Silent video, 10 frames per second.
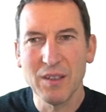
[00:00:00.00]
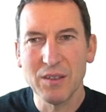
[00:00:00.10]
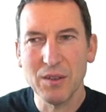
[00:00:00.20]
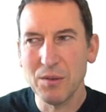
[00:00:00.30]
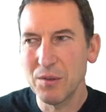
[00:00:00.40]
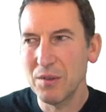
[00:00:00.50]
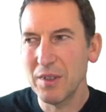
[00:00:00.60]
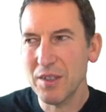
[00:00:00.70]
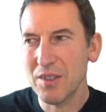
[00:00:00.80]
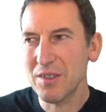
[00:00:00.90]
So
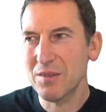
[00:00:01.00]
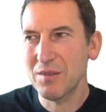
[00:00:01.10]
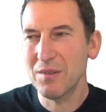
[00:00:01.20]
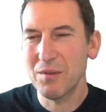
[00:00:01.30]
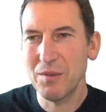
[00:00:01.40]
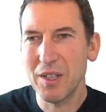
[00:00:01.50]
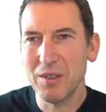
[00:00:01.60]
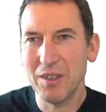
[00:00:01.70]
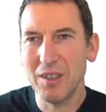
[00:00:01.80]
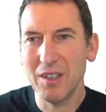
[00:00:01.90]
let's just
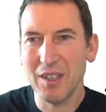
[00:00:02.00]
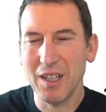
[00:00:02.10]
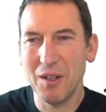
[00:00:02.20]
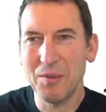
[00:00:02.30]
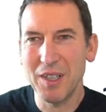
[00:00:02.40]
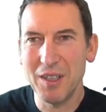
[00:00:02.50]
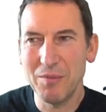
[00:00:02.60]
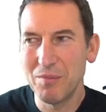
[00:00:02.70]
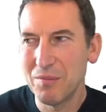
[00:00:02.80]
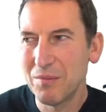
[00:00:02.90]
recall how we